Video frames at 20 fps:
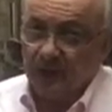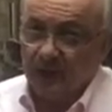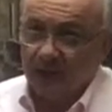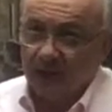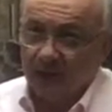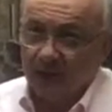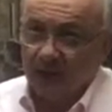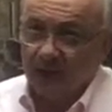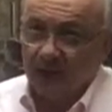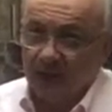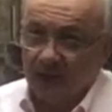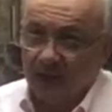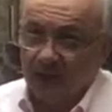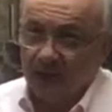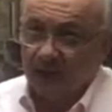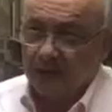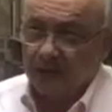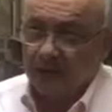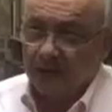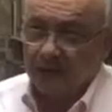And
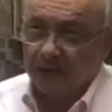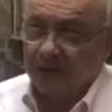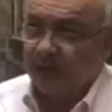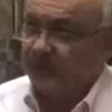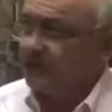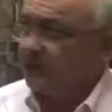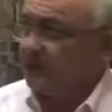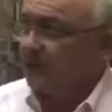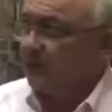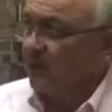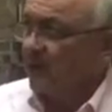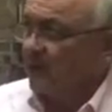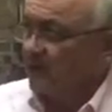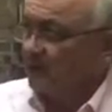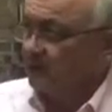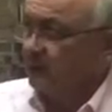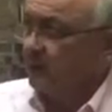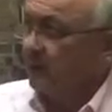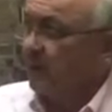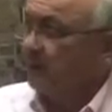this is the
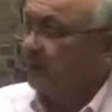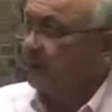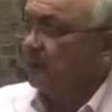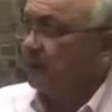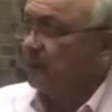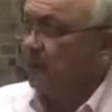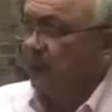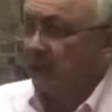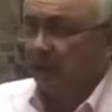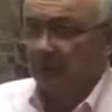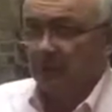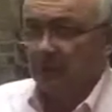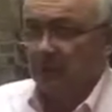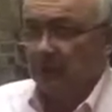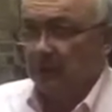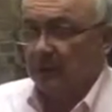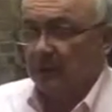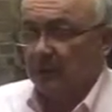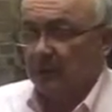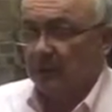last great book
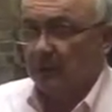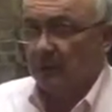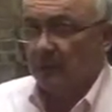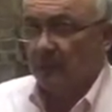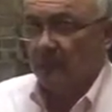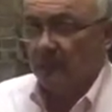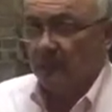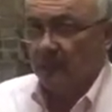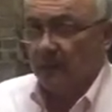Hemingway wrote.